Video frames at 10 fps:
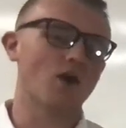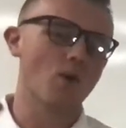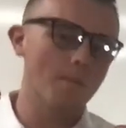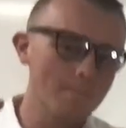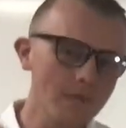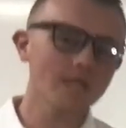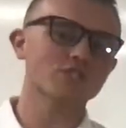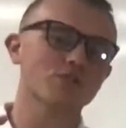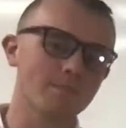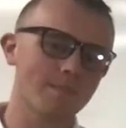
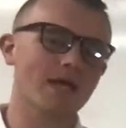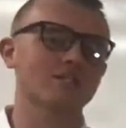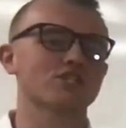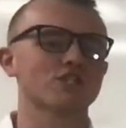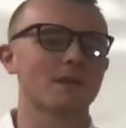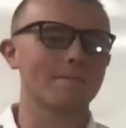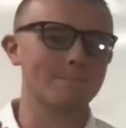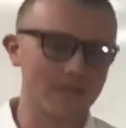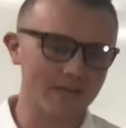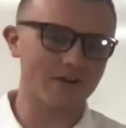Much
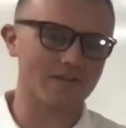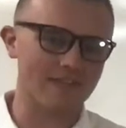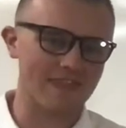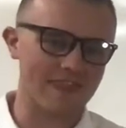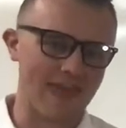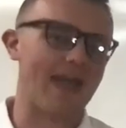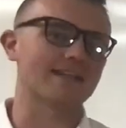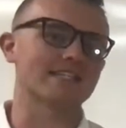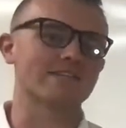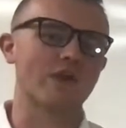bigger than
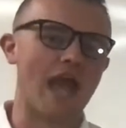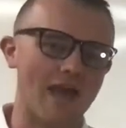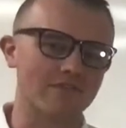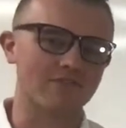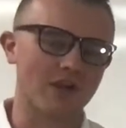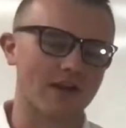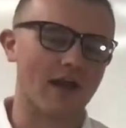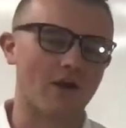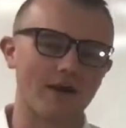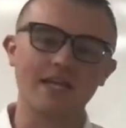that if you haven't figured it
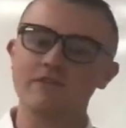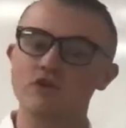out already.